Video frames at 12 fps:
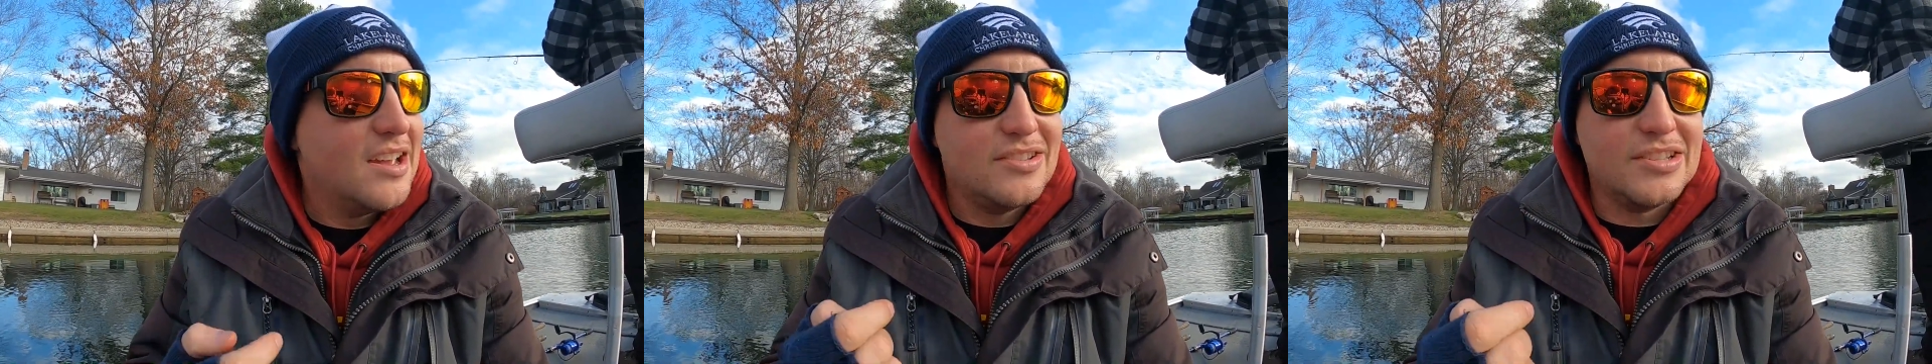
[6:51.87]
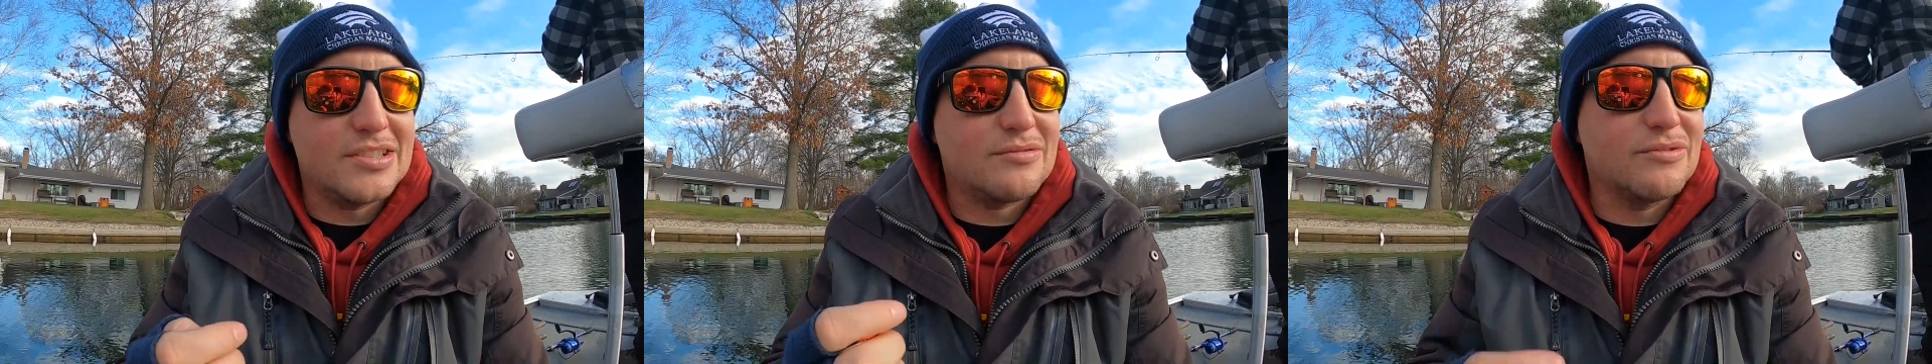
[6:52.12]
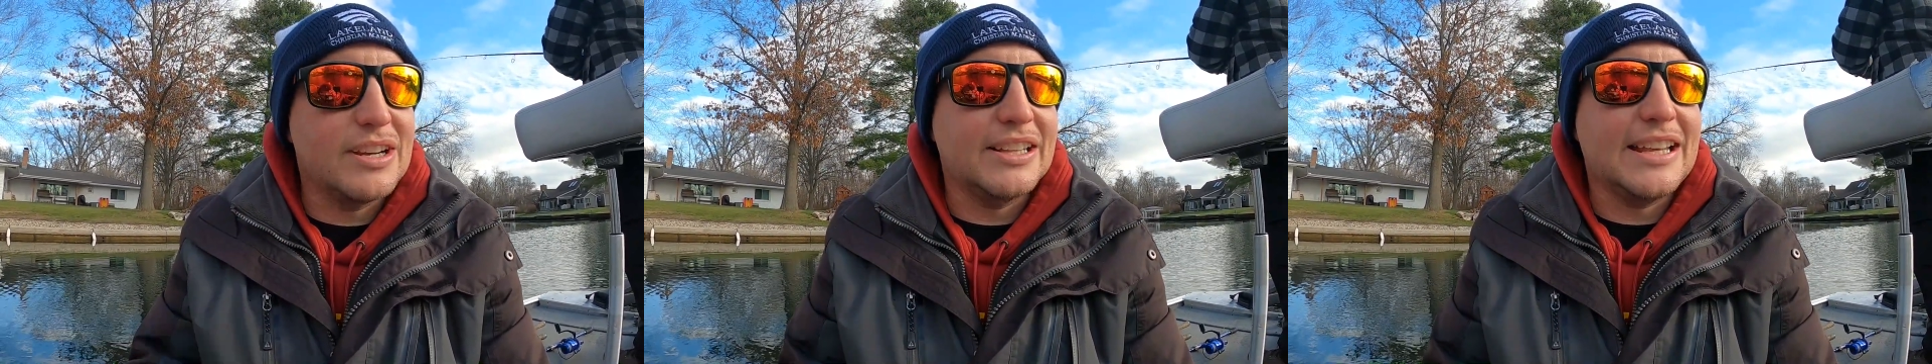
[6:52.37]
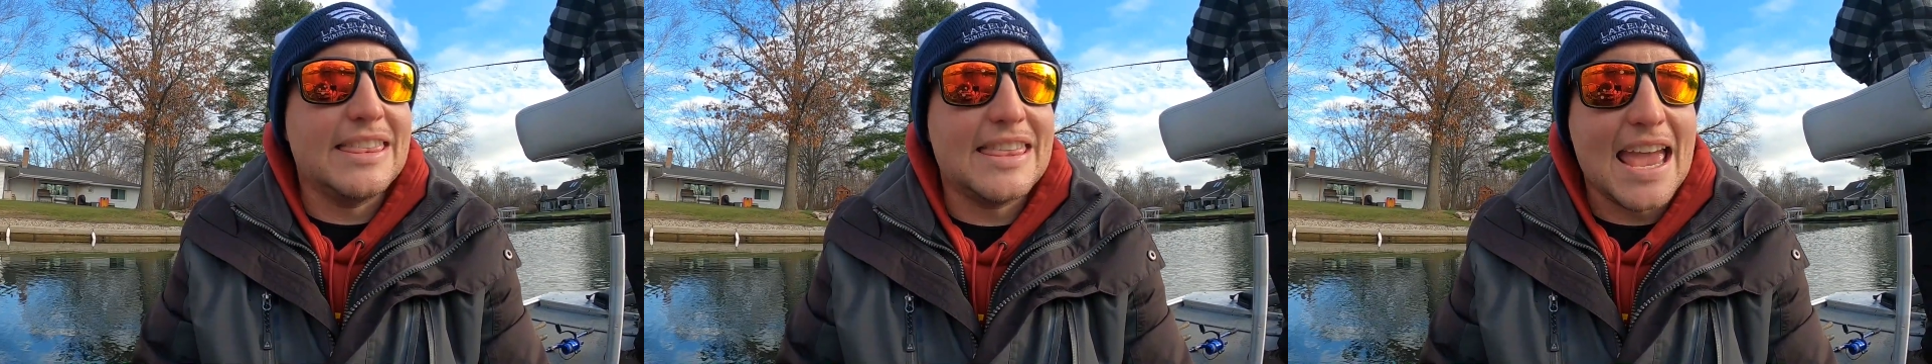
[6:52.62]
Just
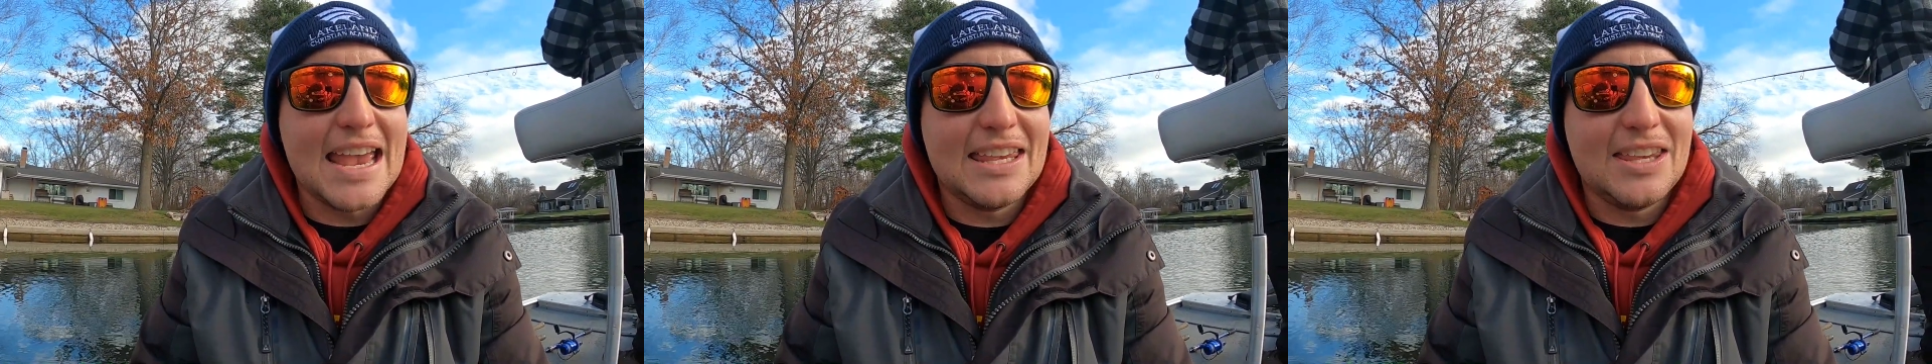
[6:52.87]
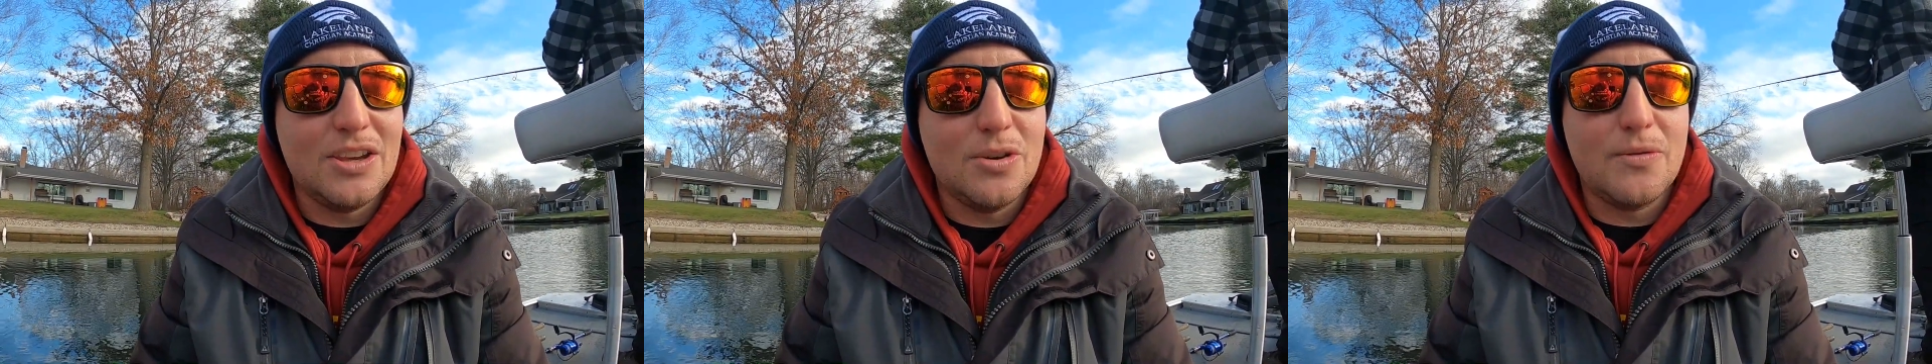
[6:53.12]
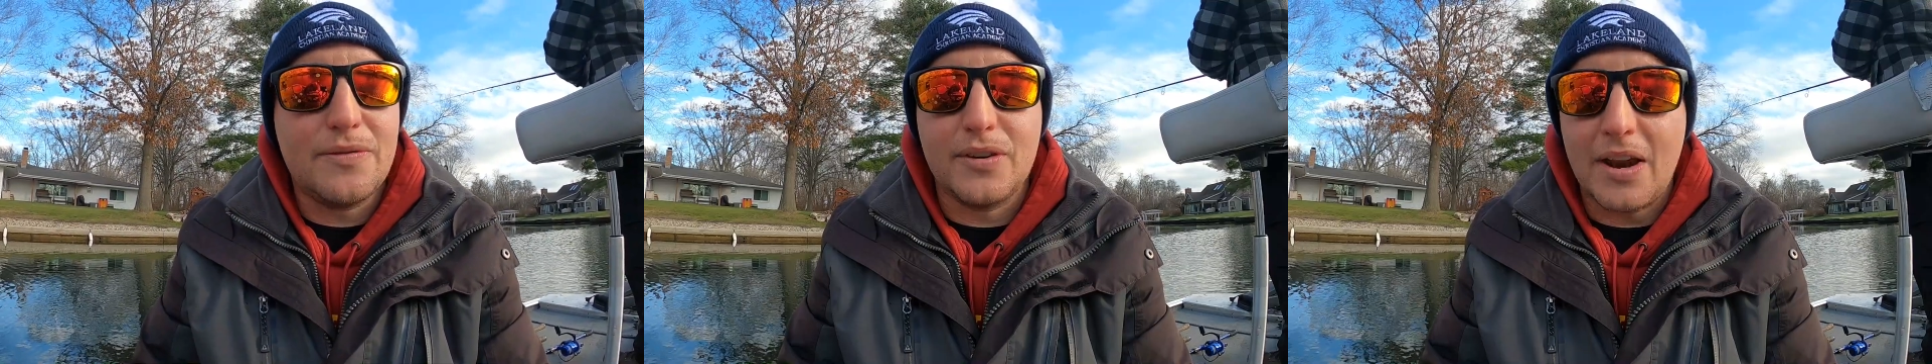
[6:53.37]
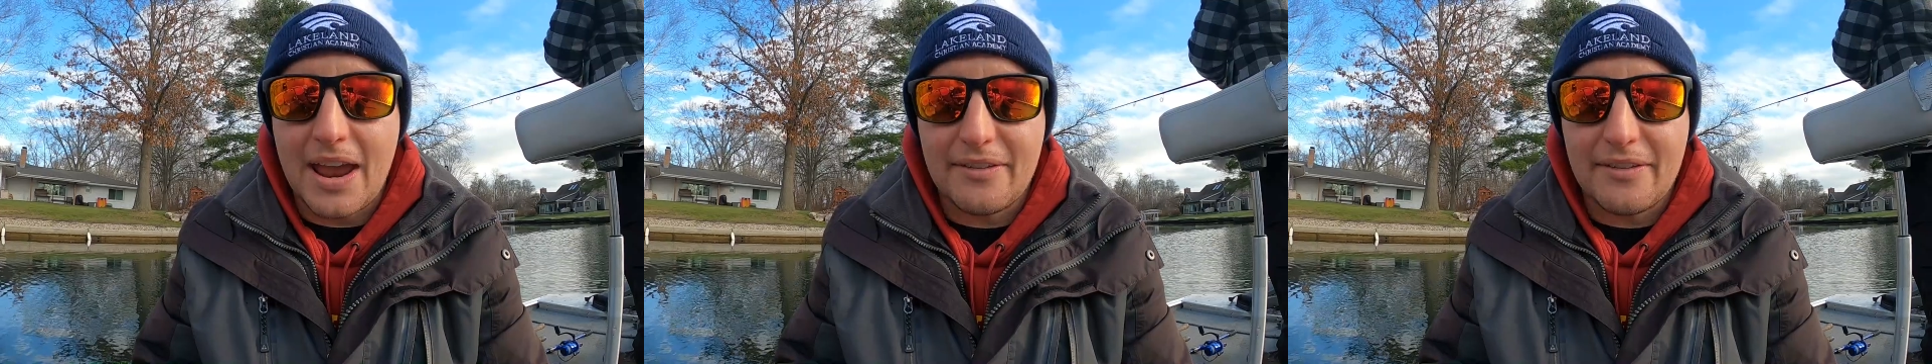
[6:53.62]
really thank you for